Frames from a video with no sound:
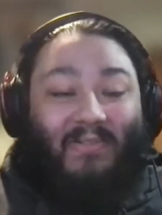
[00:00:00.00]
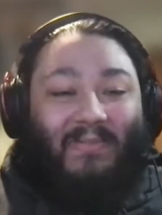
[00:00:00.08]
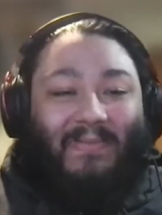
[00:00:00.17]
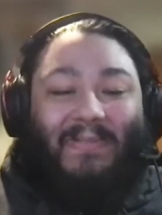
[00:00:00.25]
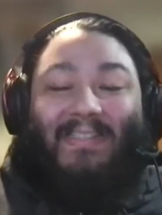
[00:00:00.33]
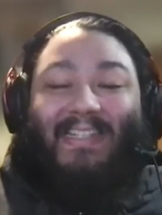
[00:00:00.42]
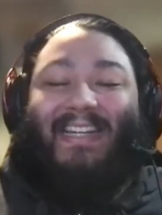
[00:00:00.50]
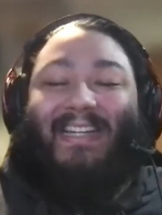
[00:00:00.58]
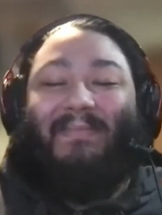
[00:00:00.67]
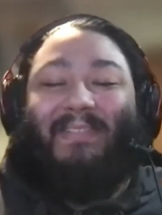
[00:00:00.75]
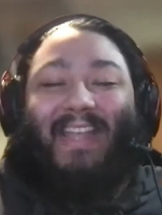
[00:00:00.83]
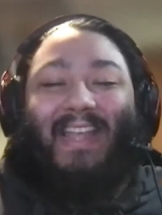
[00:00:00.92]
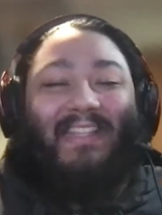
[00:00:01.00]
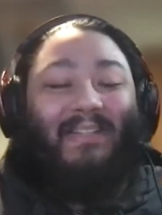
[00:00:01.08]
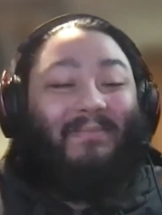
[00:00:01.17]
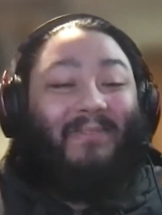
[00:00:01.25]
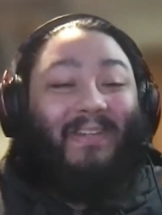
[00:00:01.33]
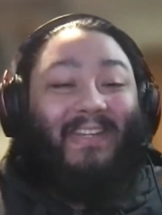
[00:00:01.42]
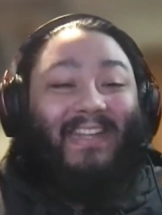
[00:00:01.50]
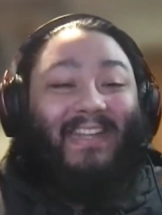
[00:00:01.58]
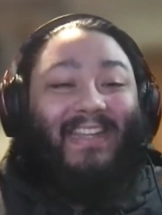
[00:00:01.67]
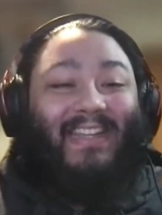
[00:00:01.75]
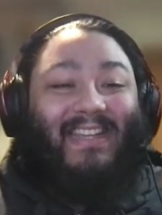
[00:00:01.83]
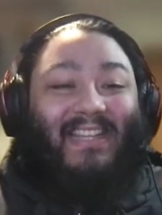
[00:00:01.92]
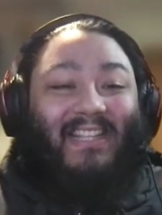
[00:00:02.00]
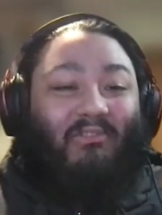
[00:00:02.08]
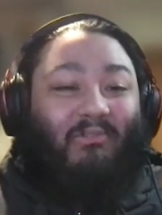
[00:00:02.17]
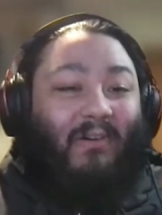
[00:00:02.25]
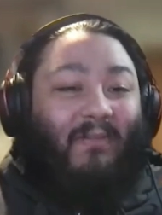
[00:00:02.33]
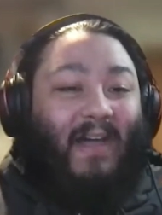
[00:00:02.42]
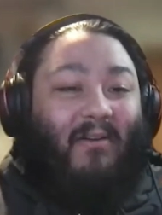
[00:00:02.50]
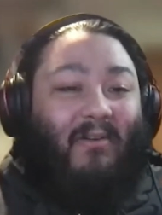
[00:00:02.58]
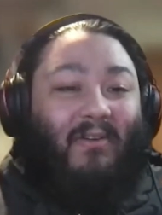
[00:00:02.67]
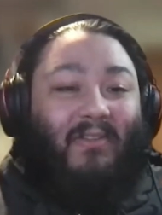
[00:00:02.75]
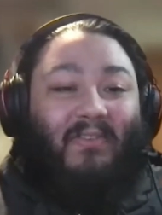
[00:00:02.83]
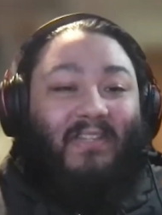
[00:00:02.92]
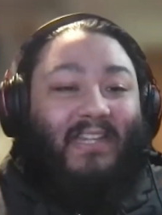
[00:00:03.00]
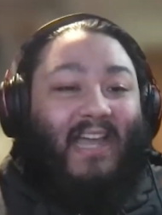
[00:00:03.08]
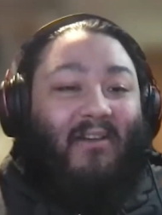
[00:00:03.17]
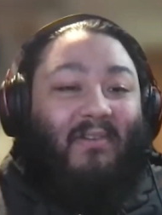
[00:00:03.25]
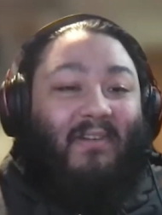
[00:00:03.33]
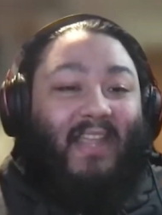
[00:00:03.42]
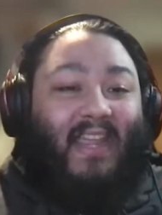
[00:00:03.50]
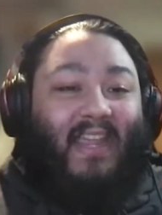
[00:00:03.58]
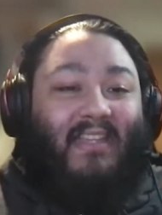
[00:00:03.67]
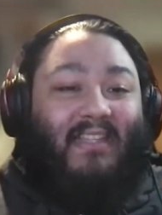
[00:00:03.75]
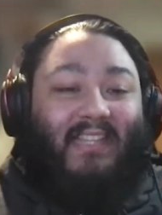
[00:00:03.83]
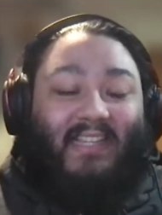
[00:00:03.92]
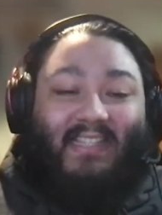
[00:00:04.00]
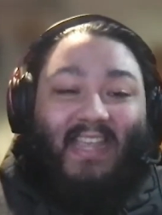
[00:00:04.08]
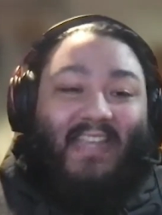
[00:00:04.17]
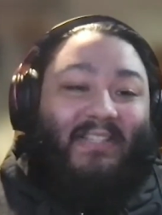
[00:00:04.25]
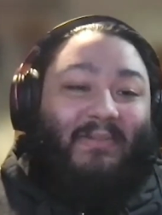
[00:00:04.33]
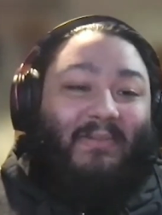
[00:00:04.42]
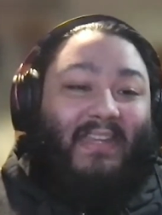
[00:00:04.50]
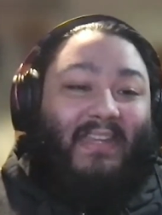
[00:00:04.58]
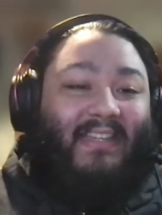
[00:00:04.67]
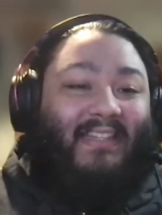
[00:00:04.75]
full time because I ended up working like 12 hour, 13 hour days, six days a week.